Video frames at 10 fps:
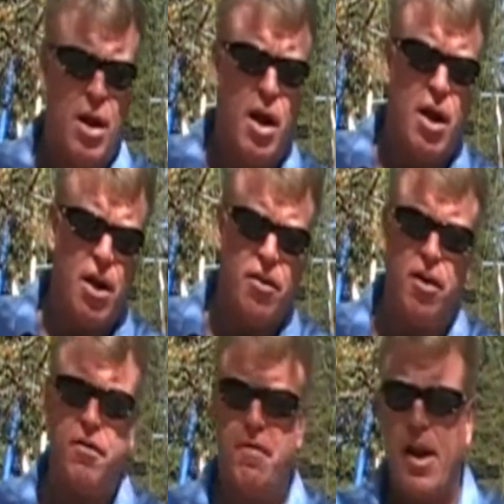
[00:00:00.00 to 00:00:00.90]

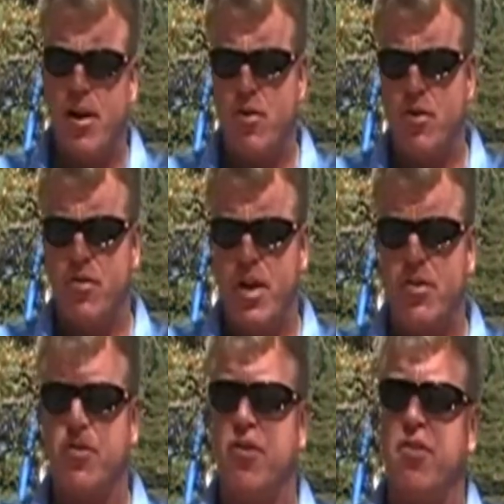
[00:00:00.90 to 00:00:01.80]
Another factor is that
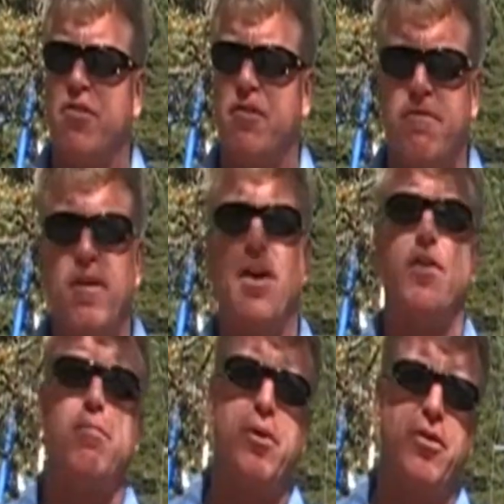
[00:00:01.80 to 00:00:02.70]
there's a
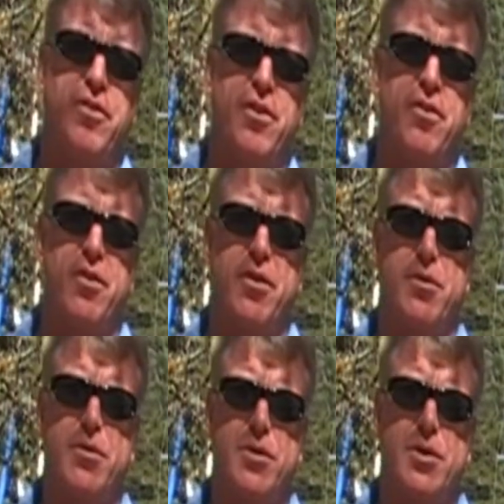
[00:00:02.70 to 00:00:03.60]
disinfectant built into the
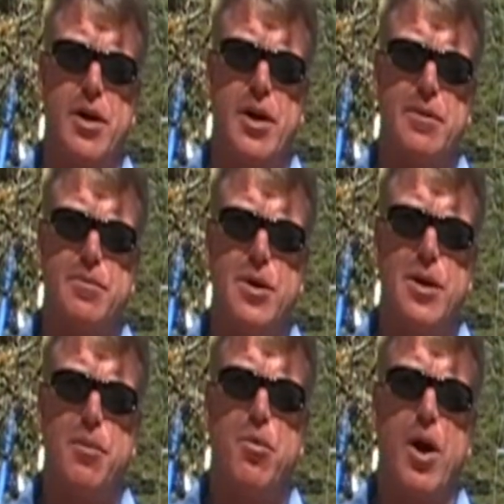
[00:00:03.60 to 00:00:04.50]

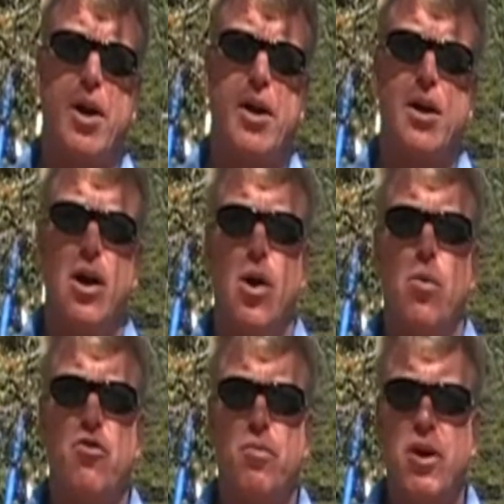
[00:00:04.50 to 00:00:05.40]
product,
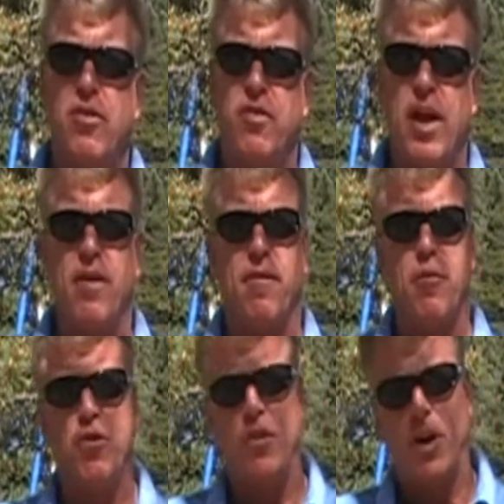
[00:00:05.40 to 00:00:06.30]
which means that if
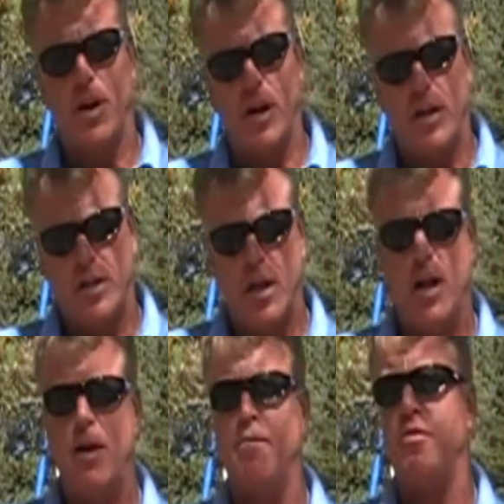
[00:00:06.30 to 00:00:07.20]
I'm using it on
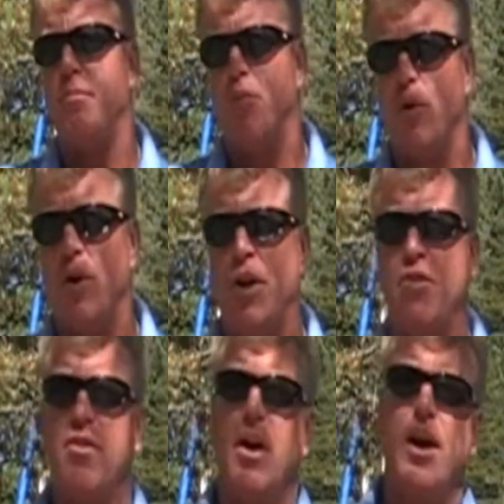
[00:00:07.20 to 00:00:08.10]
gloves and
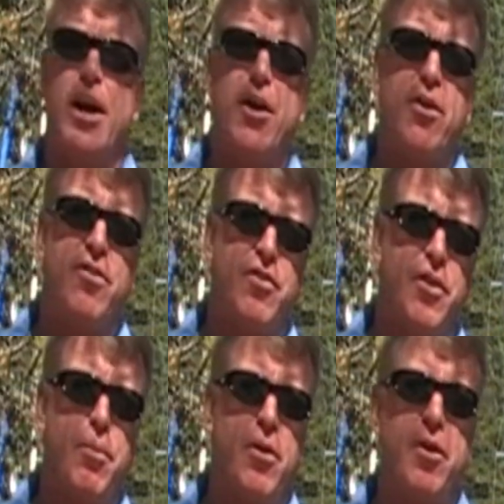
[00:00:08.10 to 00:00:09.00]
booties, areas that
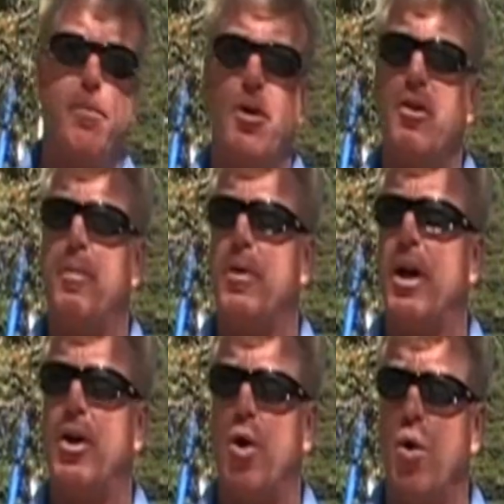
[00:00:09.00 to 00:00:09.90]
typically build up a
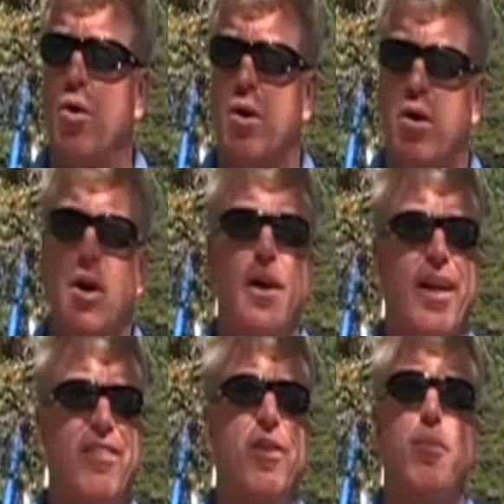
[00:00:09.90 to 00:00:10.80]
lot of odor,
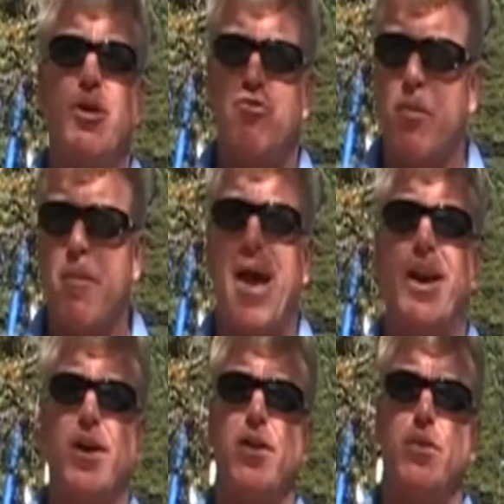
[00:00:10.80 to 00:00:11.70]
that's going to be
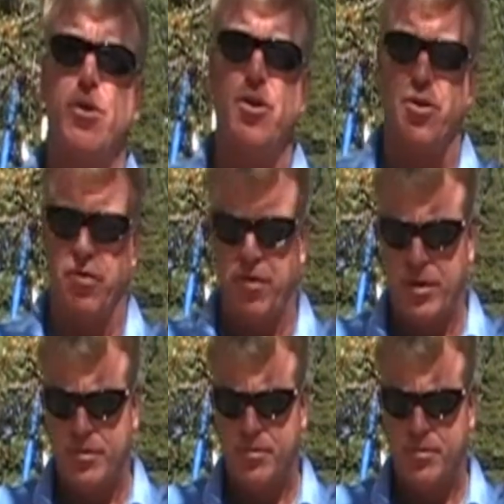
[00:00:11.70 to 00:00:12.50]
dramatically reduced.